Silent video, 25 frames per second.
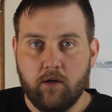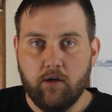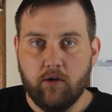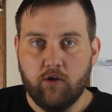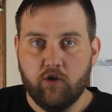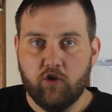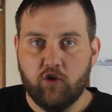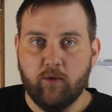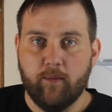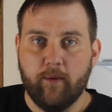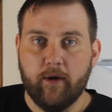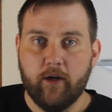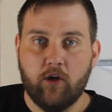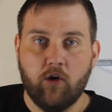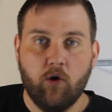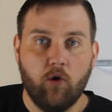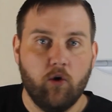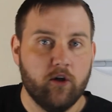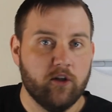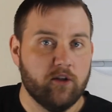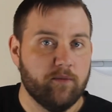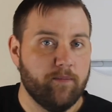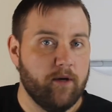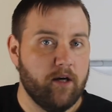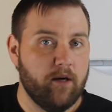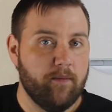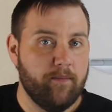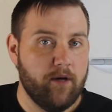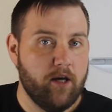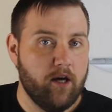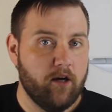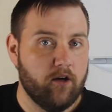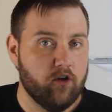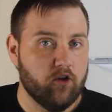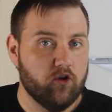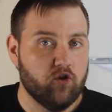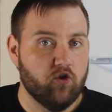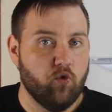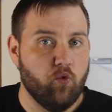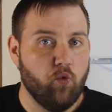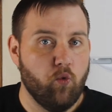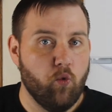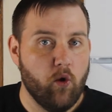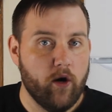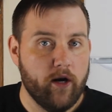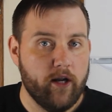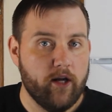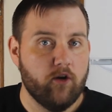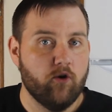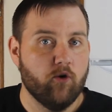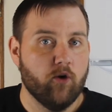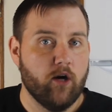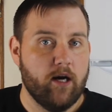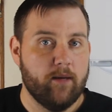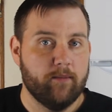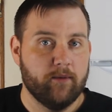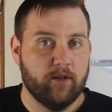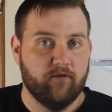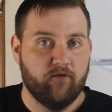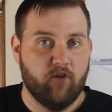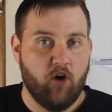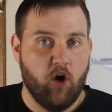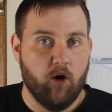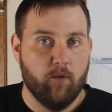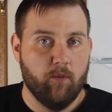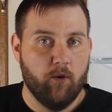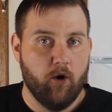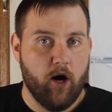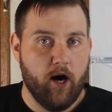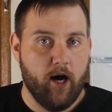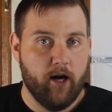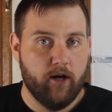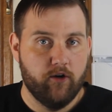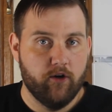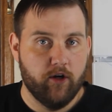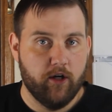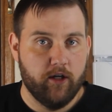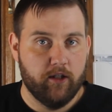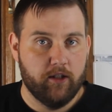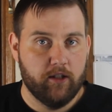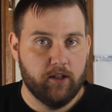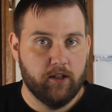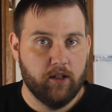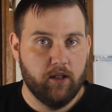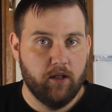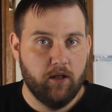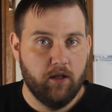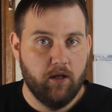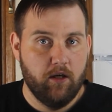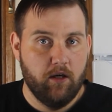So my goal has been to be under 20 grams of carbohydrates.